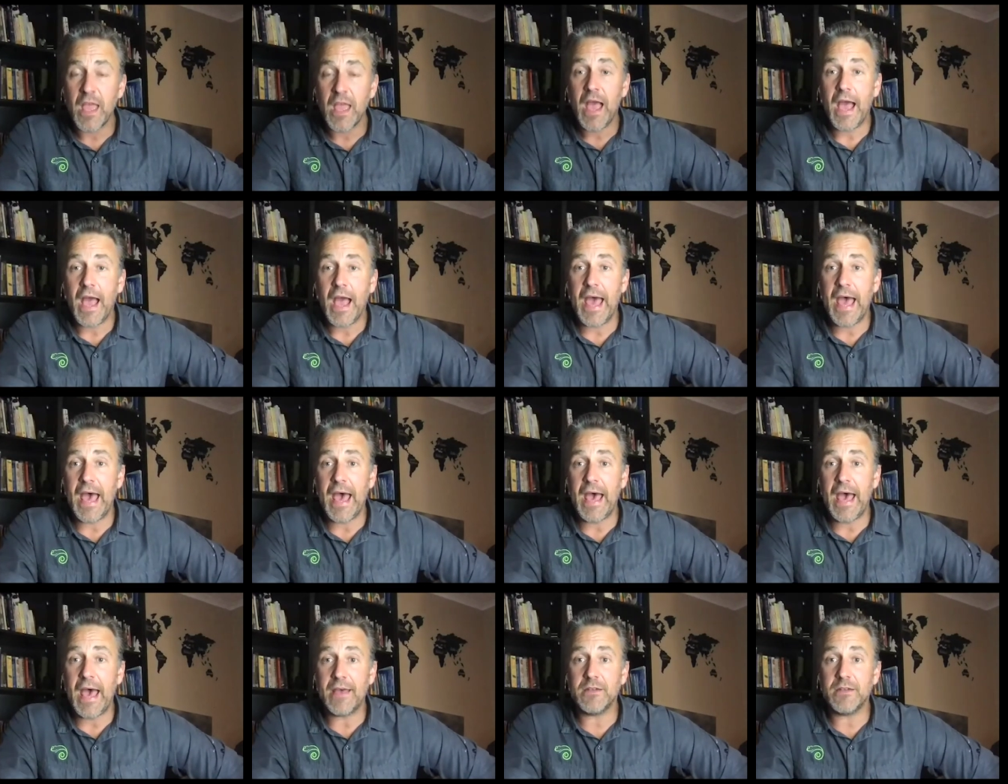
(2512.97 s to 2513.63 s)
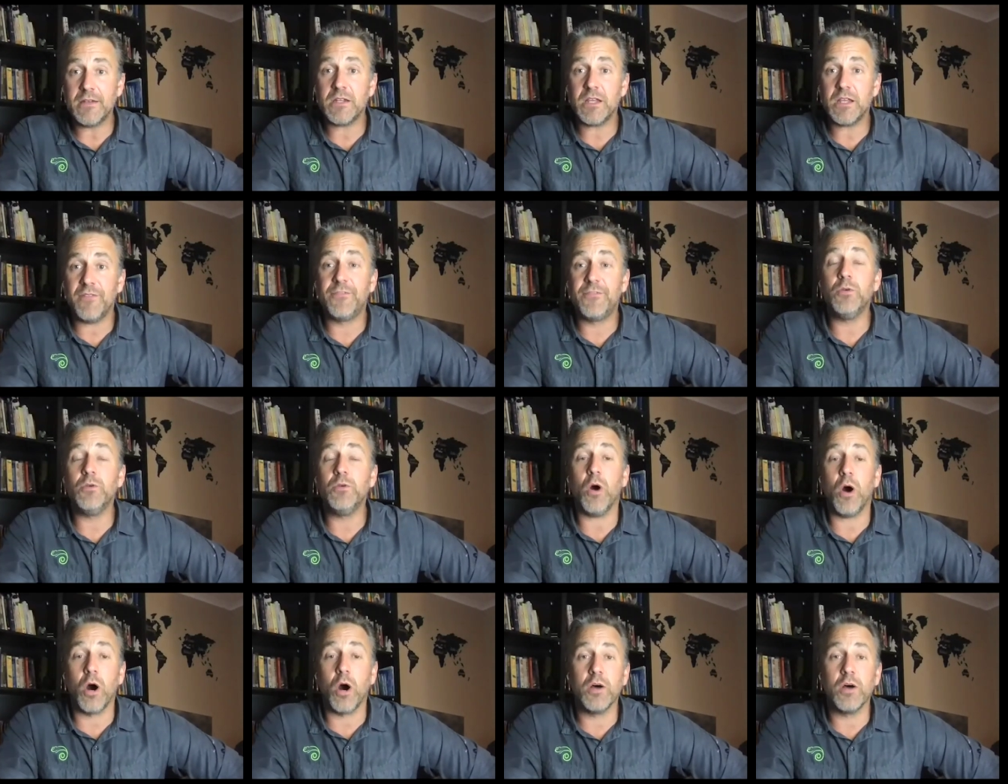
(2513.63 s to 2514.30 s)
and if you
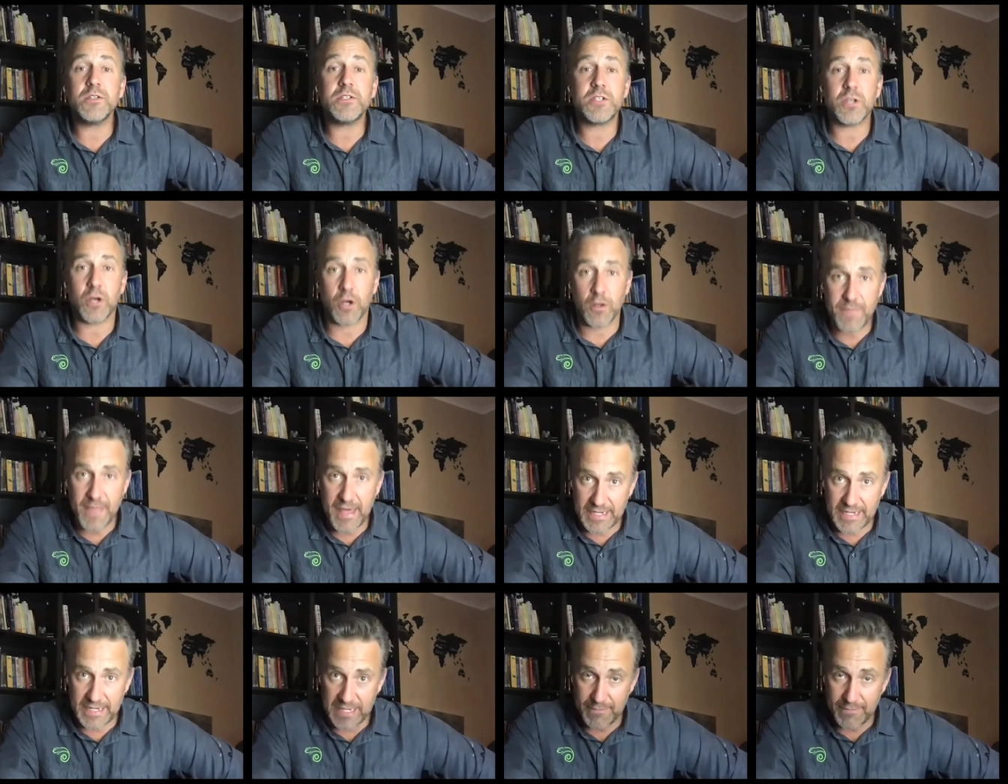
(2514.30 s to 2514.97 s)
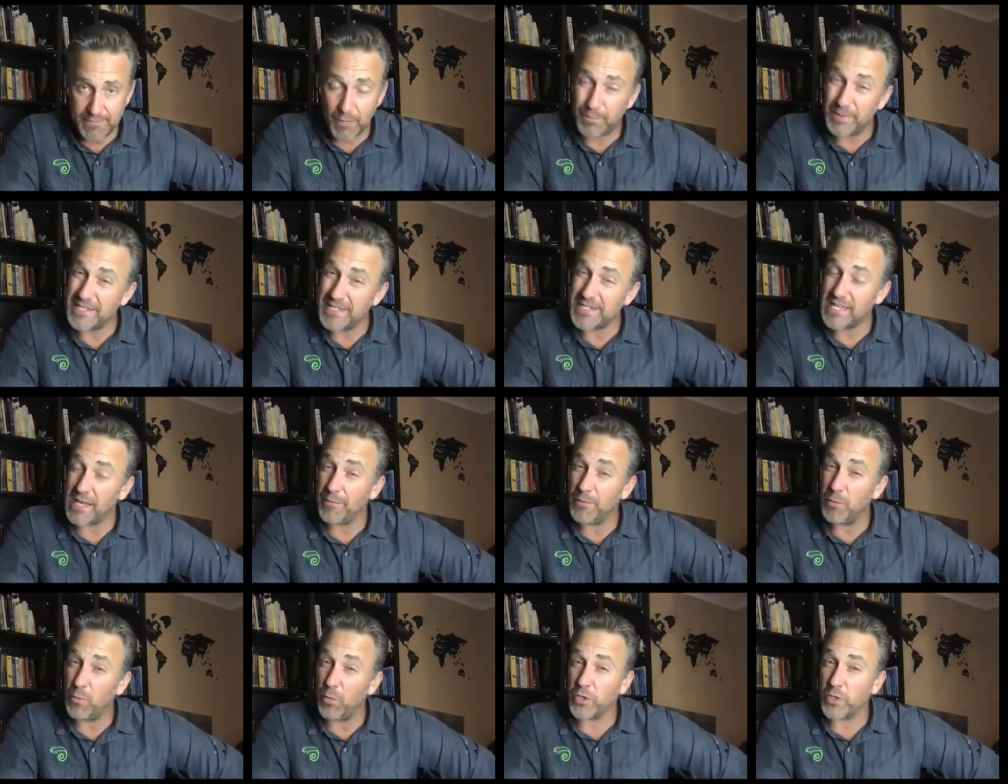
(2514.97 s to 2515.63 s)
answer on that email, please tell
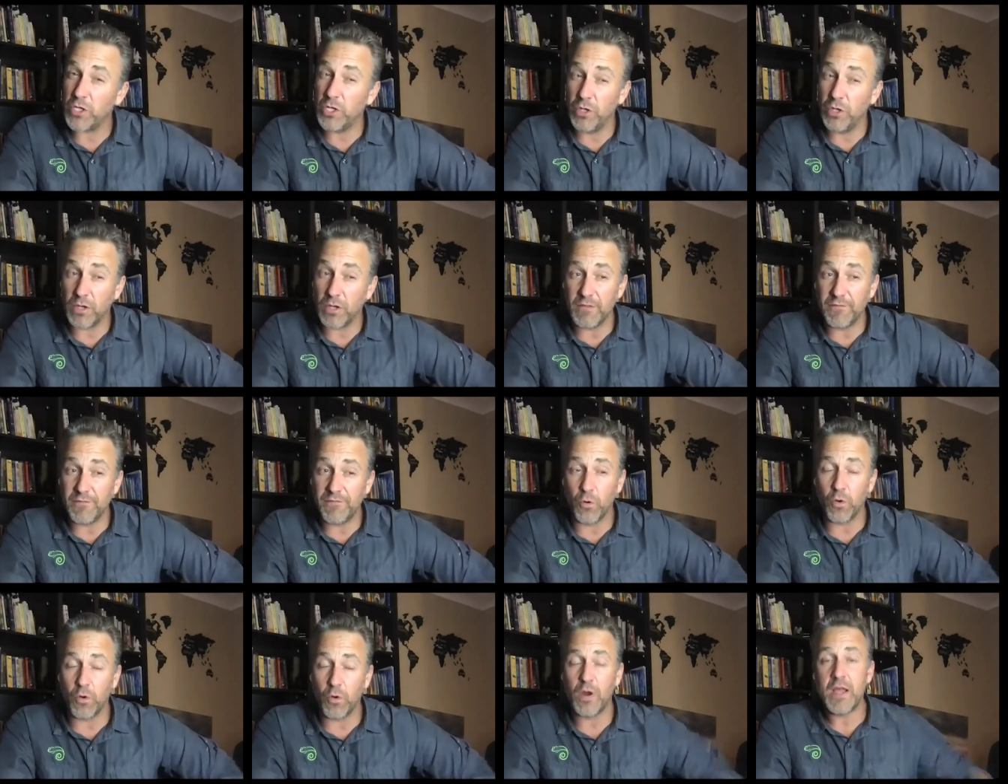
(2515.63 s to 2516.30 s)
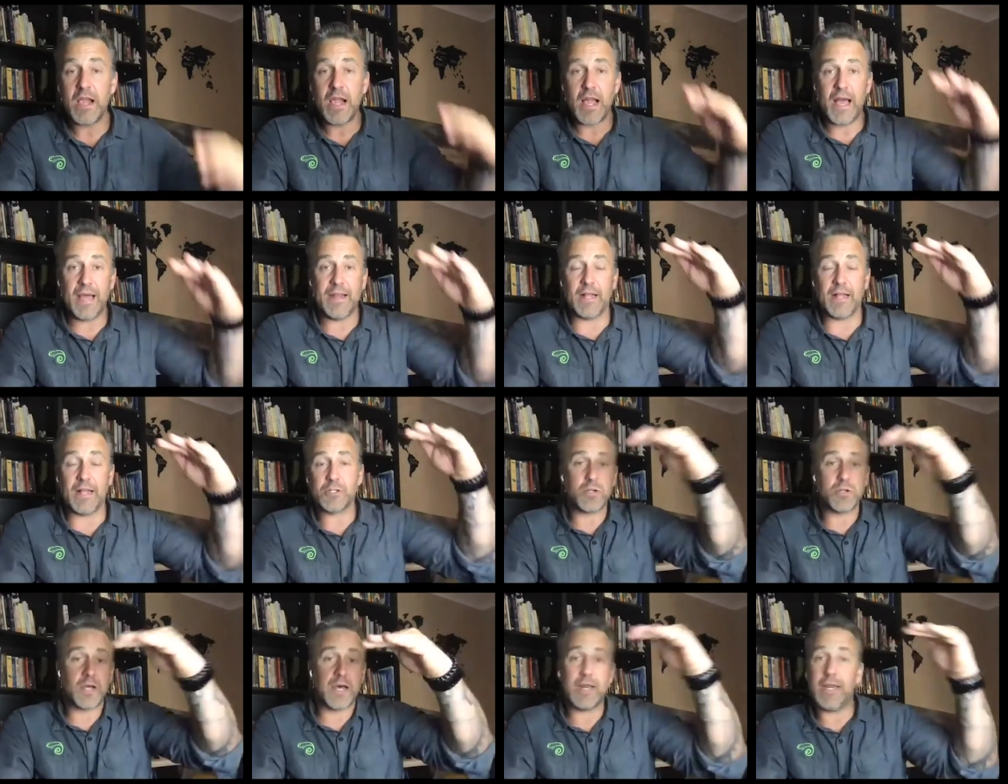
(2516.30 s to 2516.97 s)
me what you're looking for, and I'll
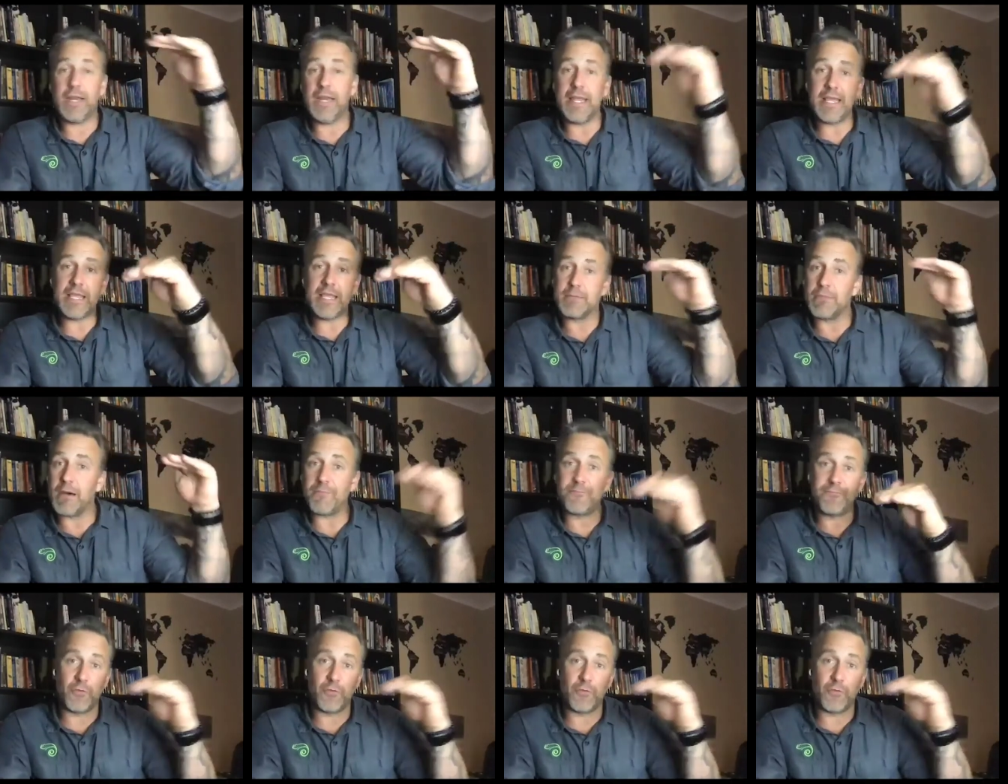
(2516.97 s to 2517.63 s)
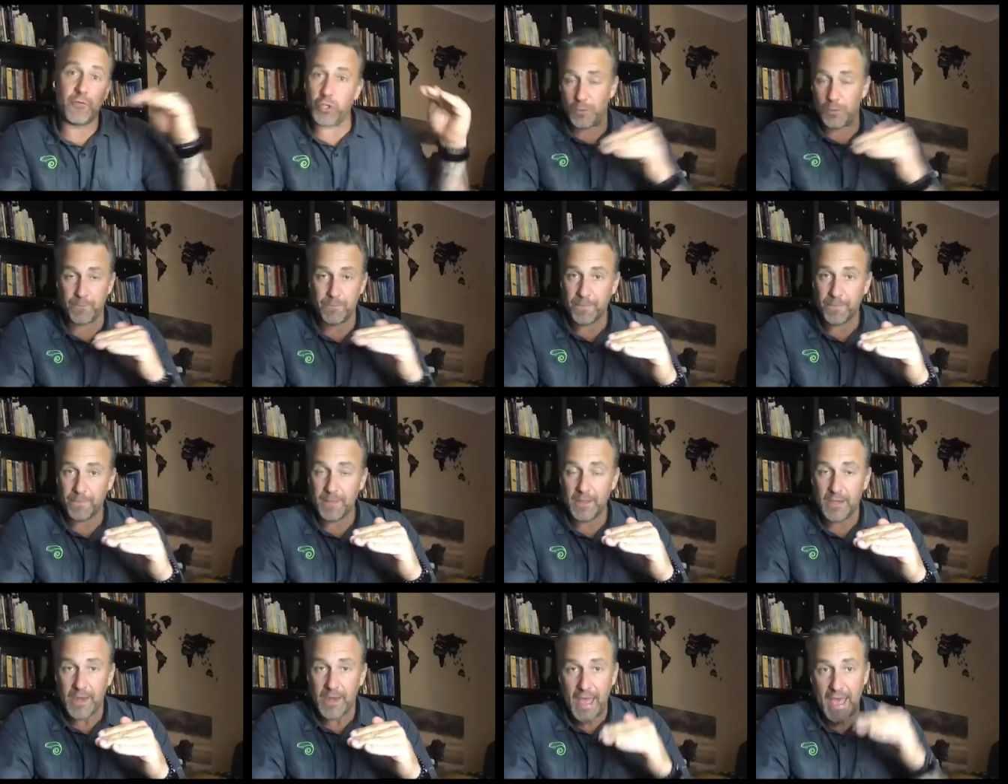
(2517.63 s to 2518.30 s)
try and link them up for you,
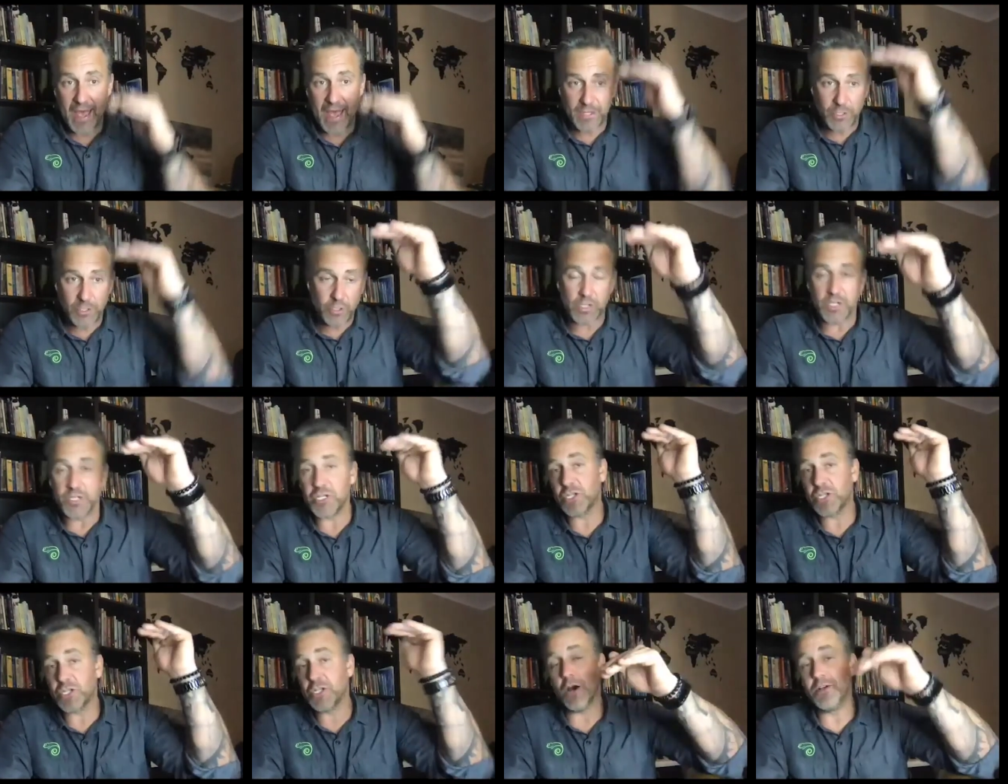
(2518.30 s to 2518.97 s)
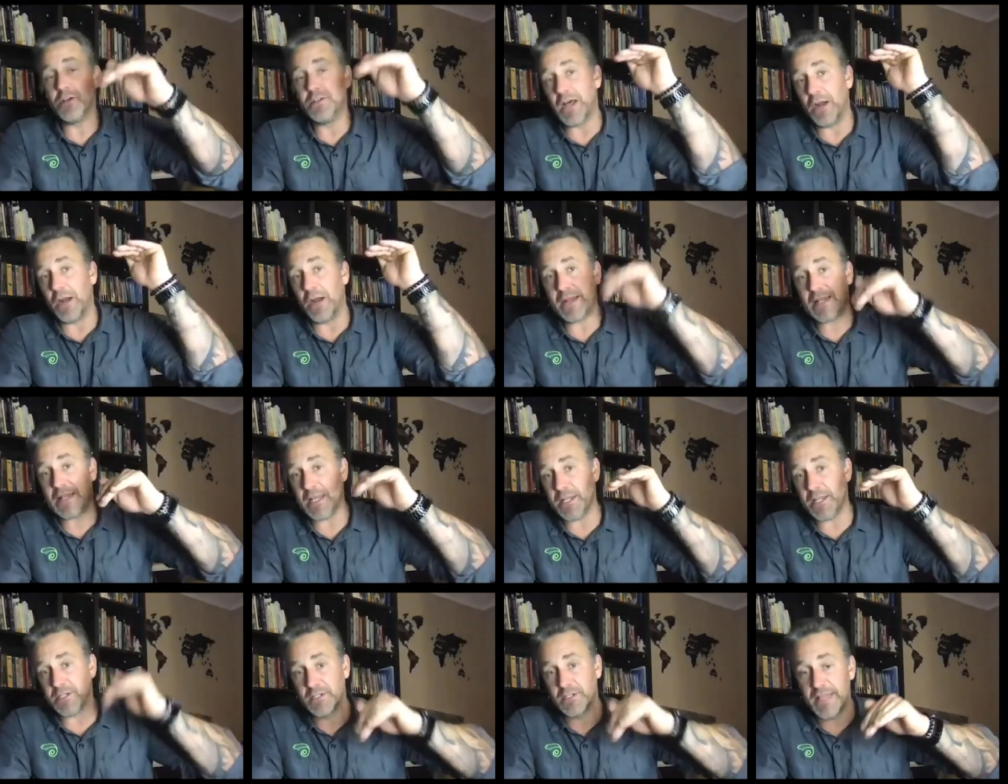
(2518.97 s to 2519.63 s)
and you can just go
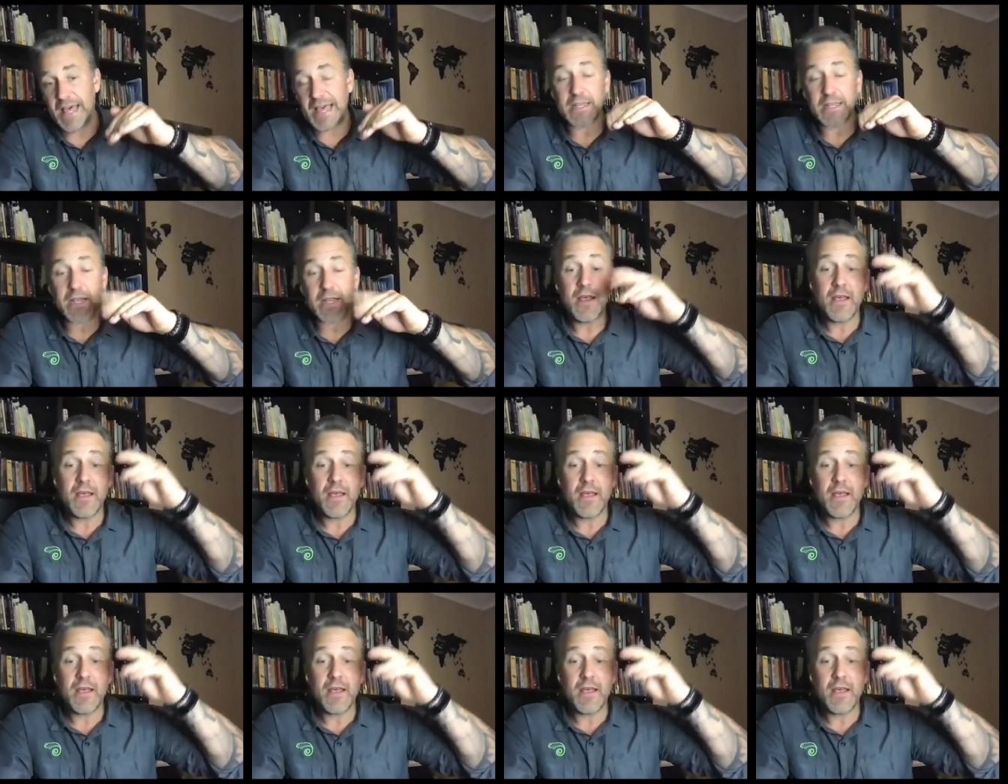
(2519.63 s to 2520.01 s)
directly into that.